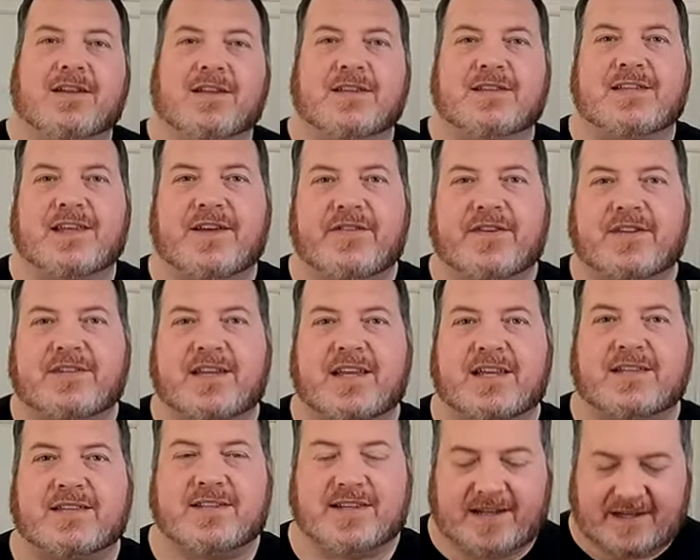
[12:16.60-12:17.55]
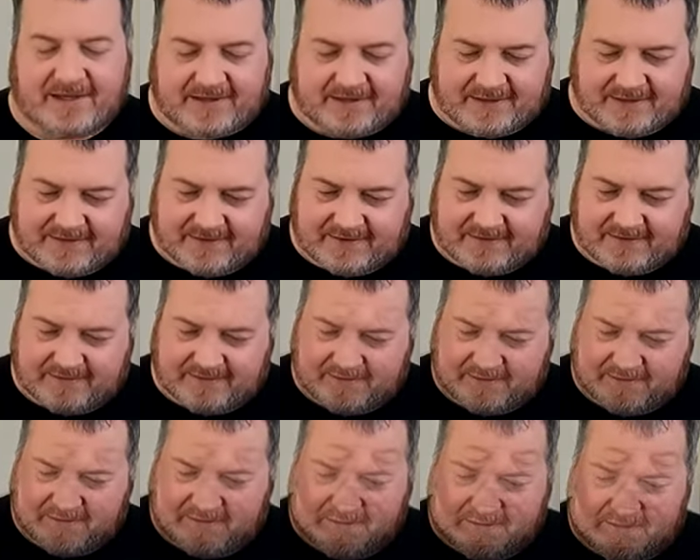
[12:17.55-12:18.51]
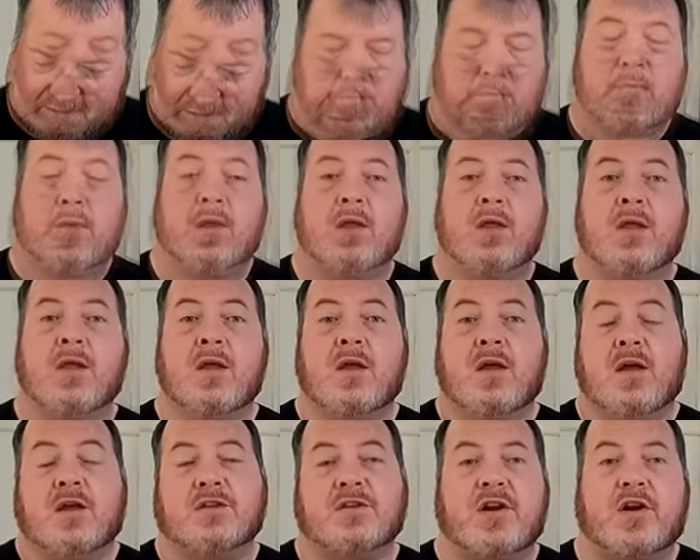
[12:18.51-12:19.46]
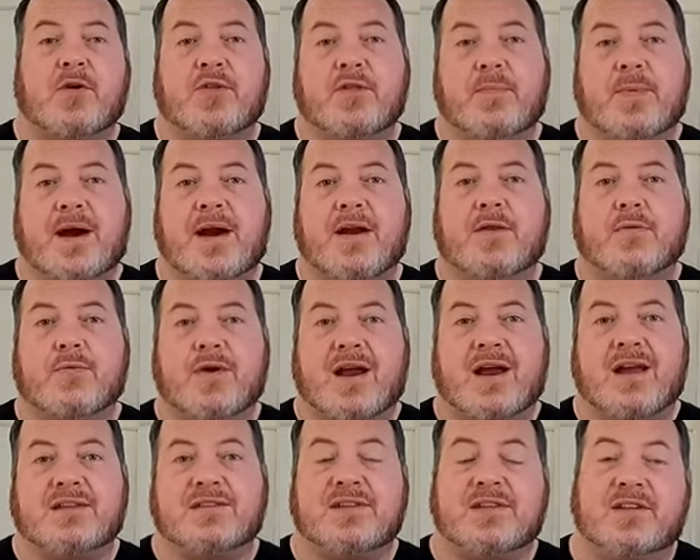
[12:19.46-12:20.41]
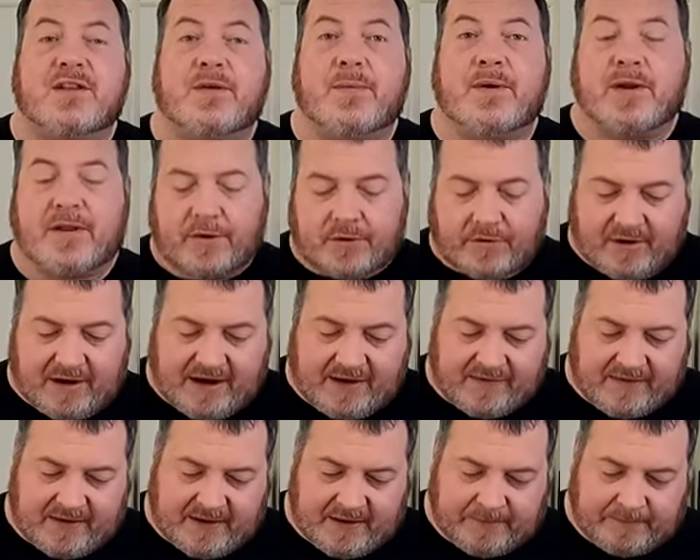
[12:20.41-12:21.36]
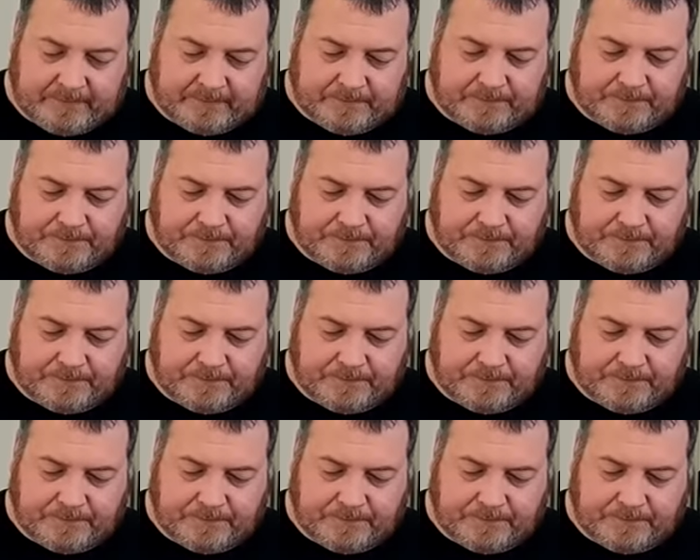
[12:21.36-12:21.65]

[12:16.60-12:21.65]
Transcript: Let's give it a taste test. Start with a bite of the rice and a little bit of the gravy.